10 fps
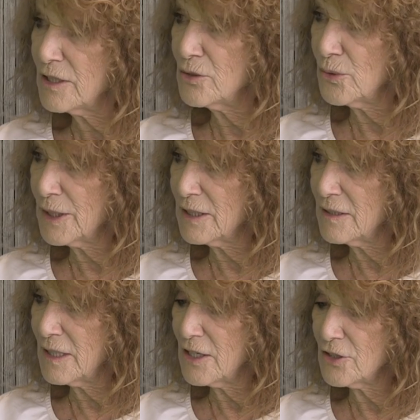these
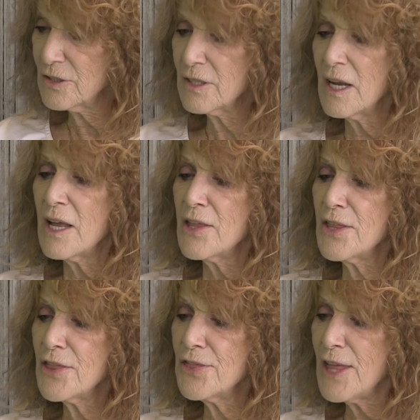organizations
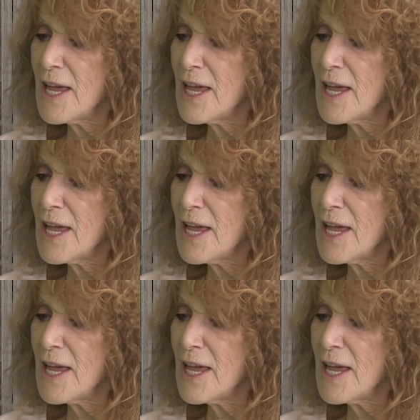that